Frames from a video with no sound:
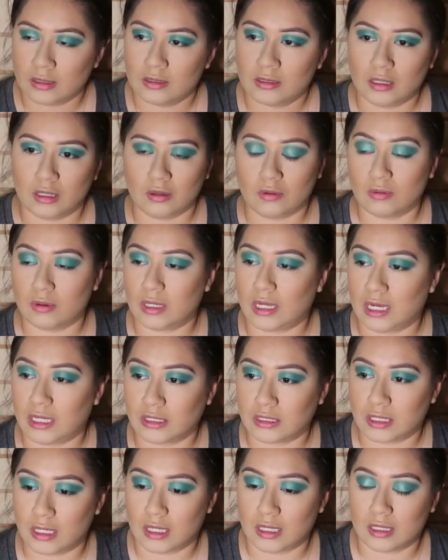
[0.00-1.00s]
lower
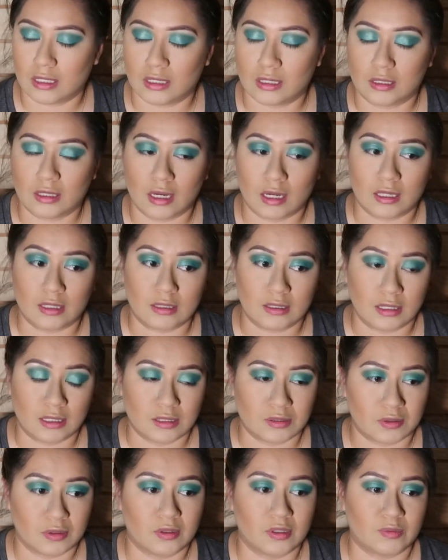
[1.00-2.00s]
lash line. God, I
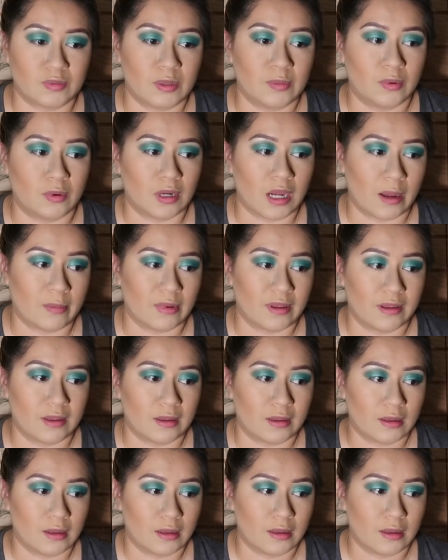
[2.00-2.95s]
saw these people got me.